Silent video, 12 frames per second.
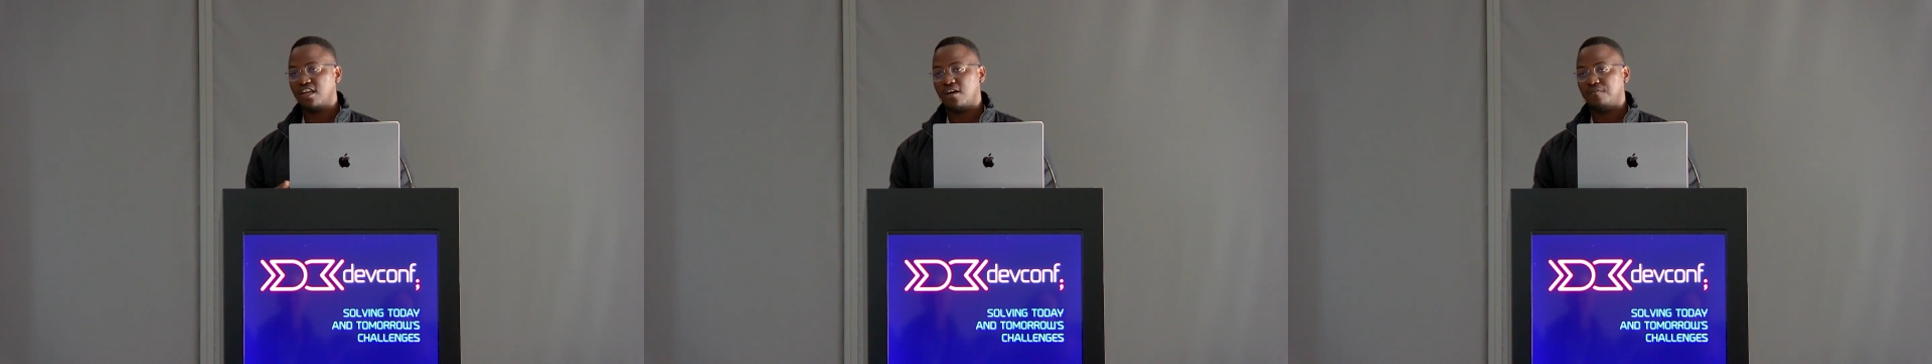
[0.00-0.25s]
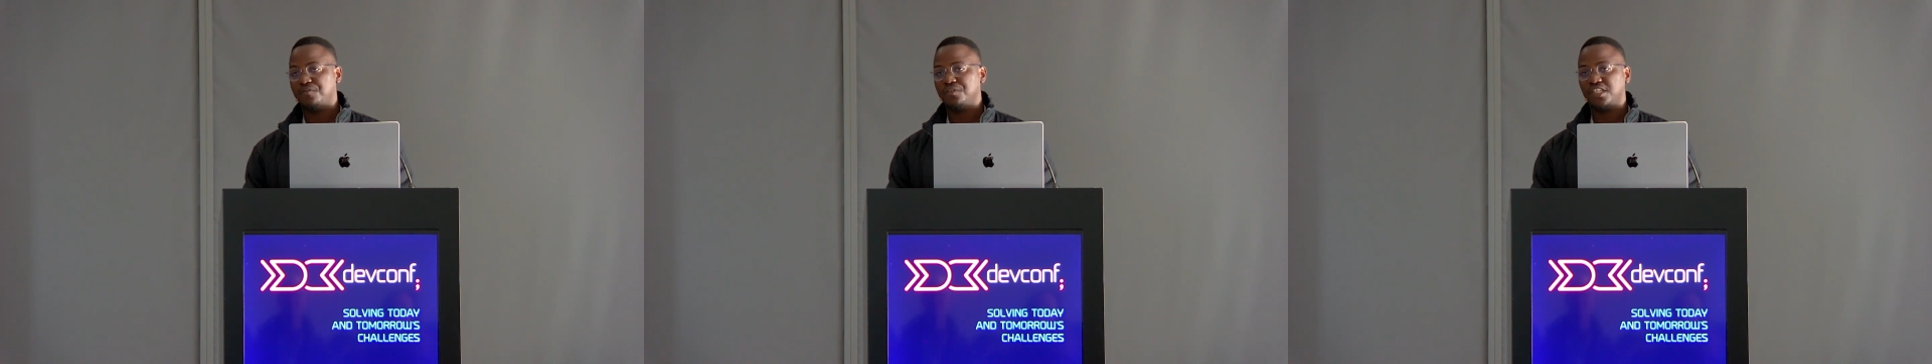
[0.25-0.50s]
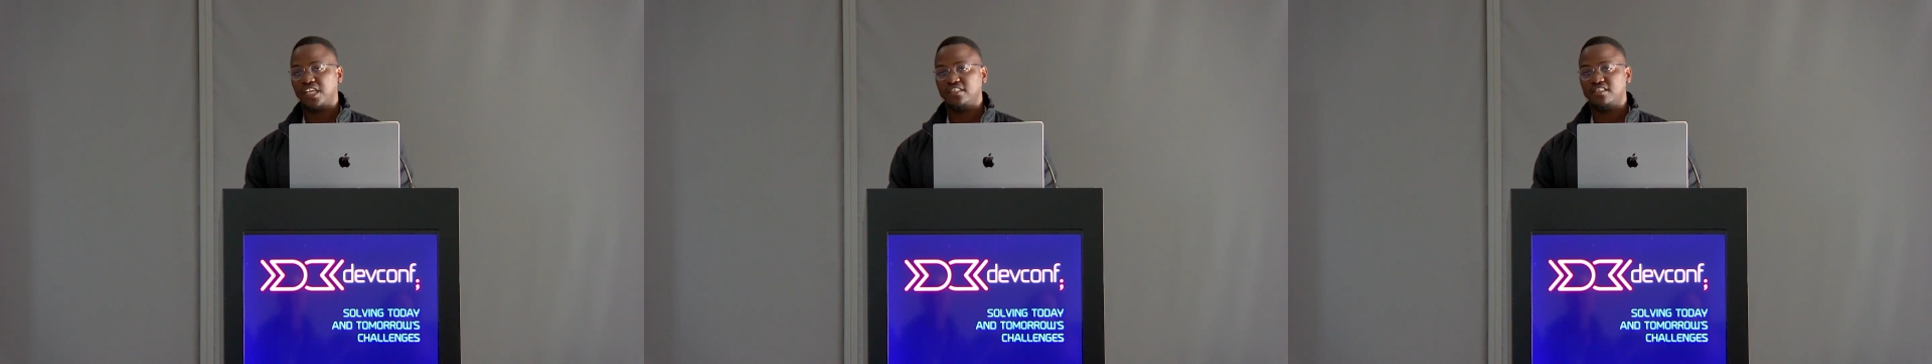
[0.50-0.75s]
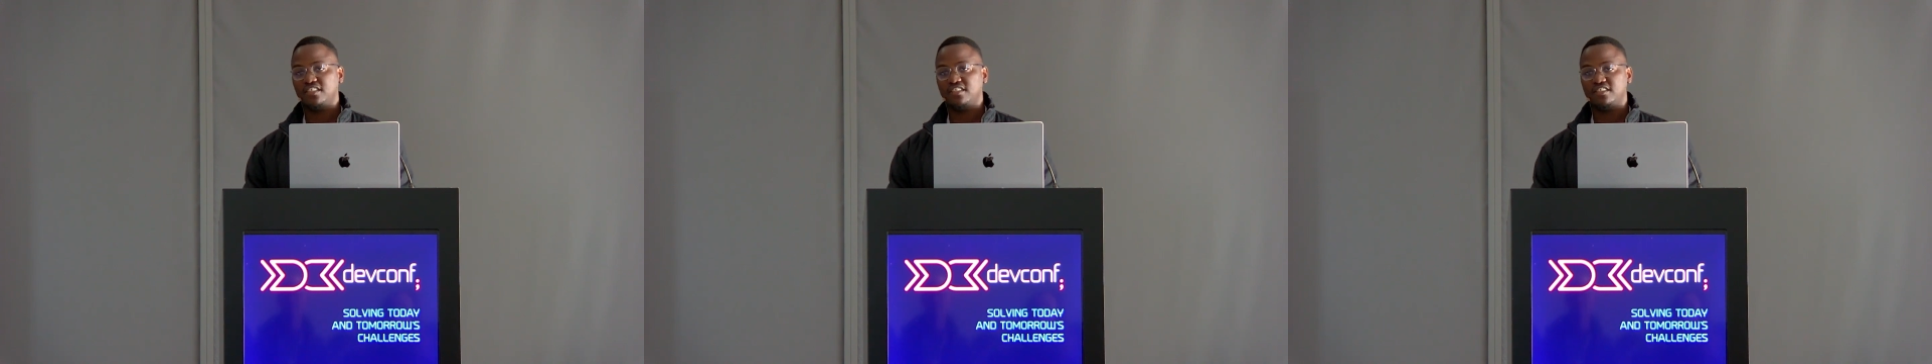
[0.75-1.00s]
harmful
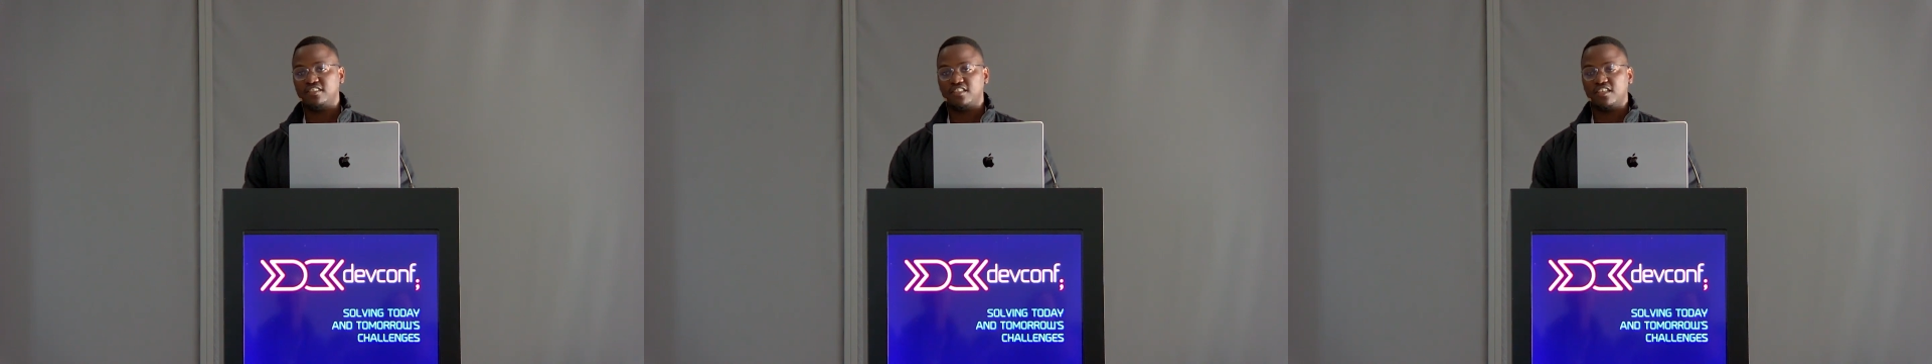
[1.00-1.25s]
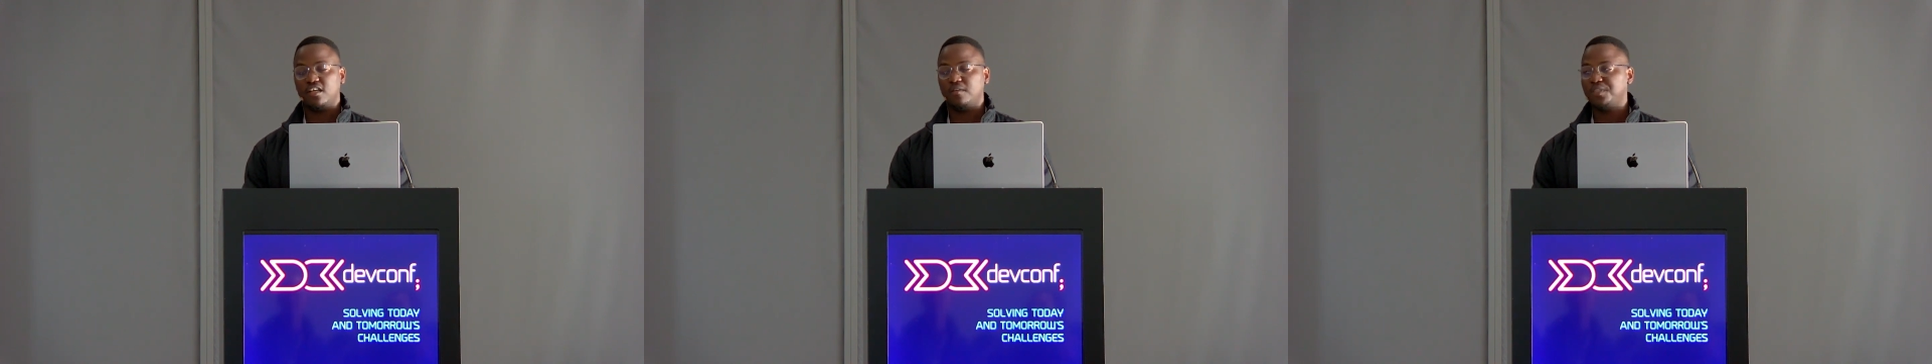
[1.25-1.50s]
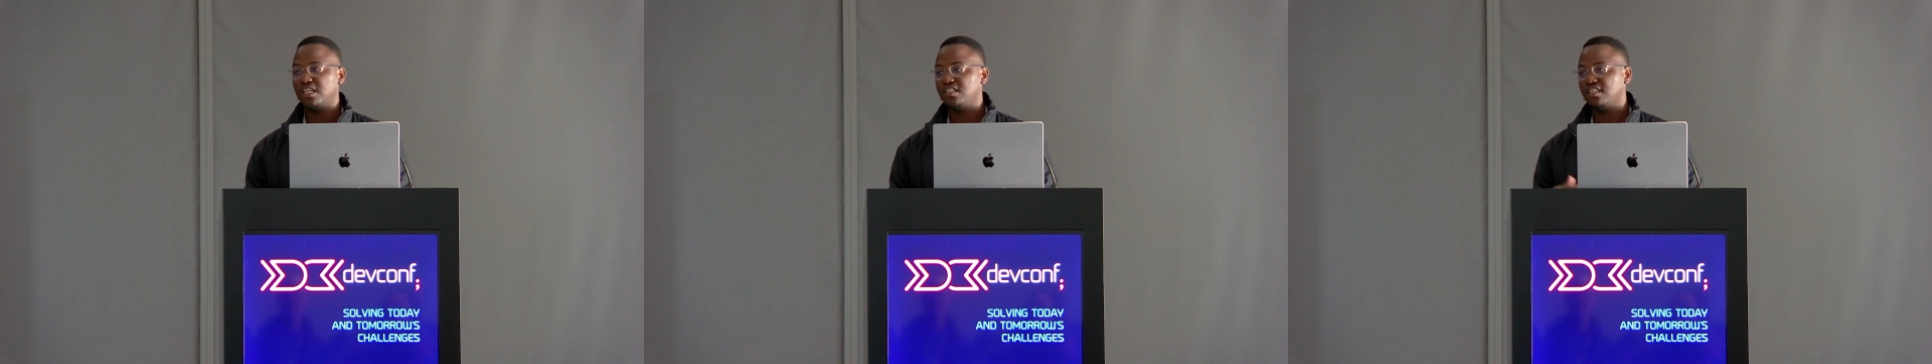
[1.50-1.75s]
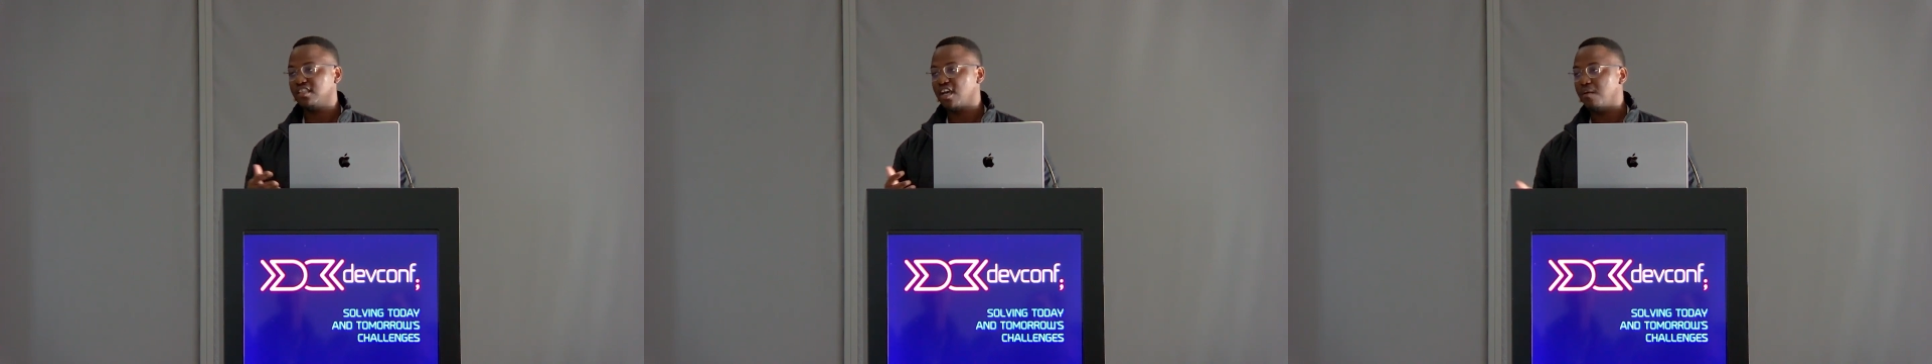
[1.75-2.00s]
gases, such
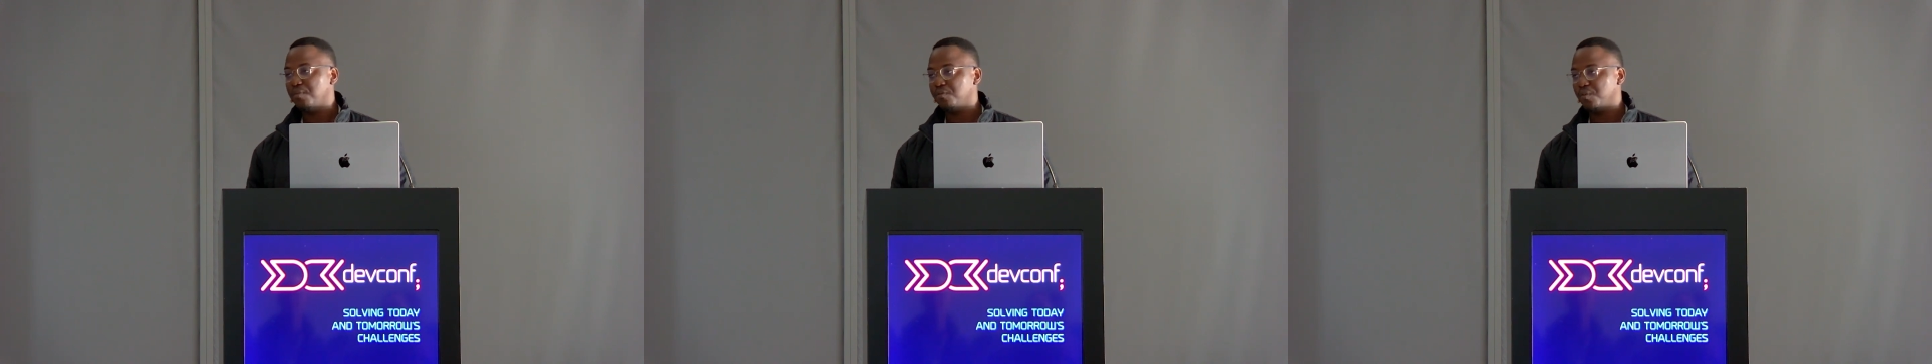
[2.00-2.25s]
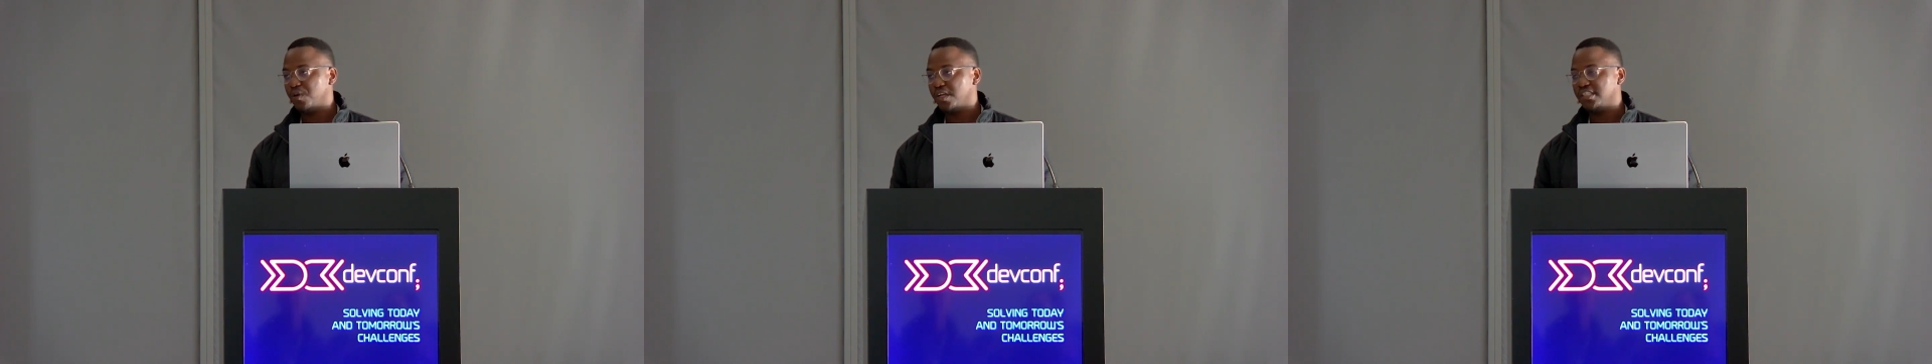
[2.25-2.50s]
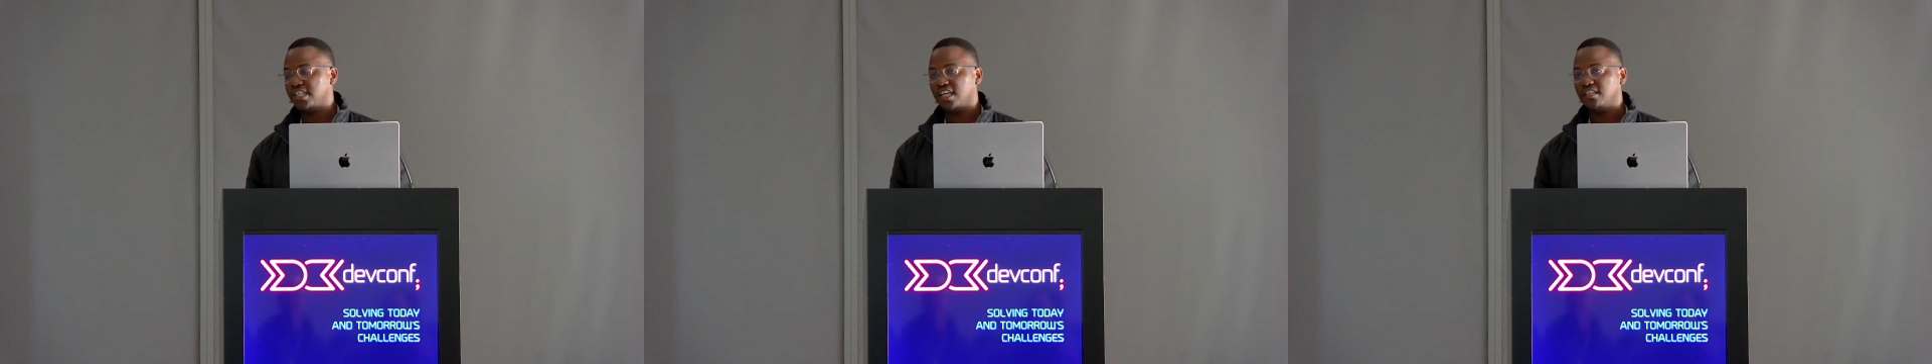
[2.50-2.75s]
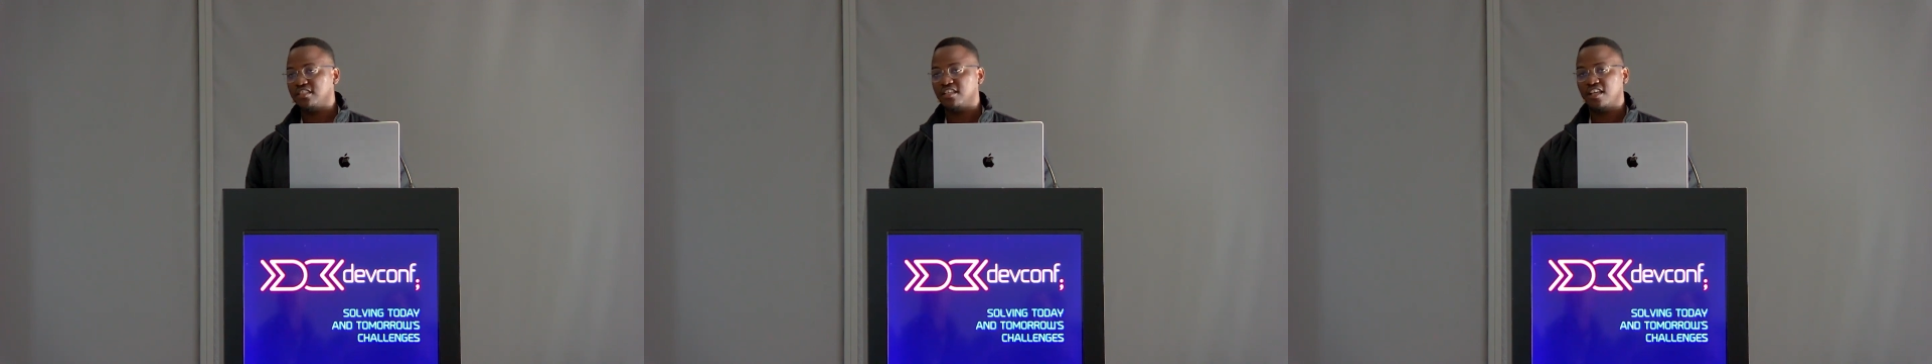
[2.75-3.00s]
as carbon
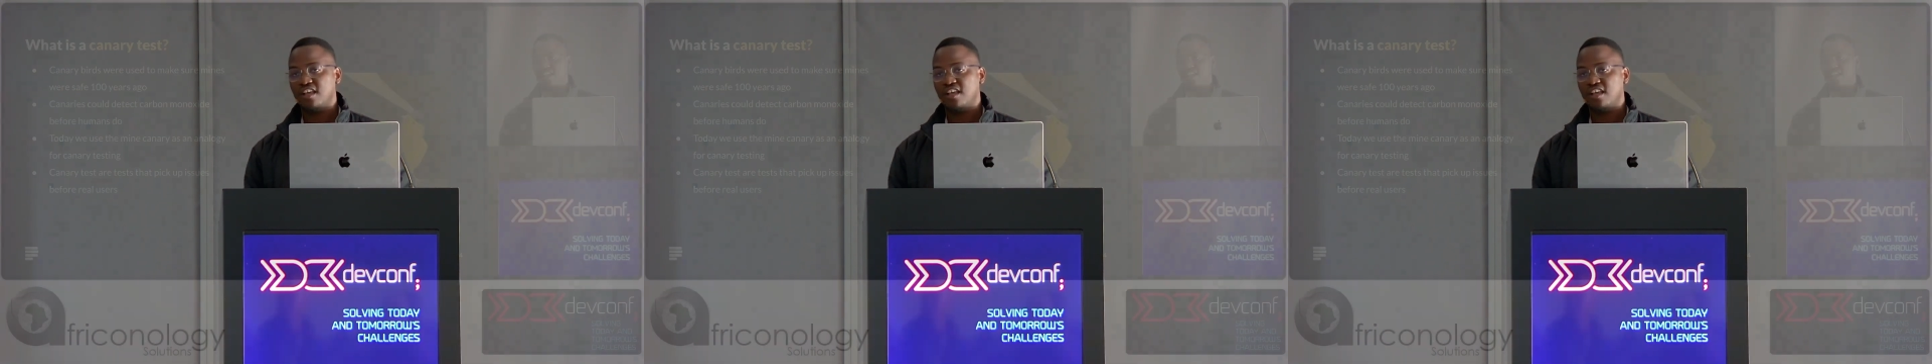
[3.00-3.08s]
monoxide,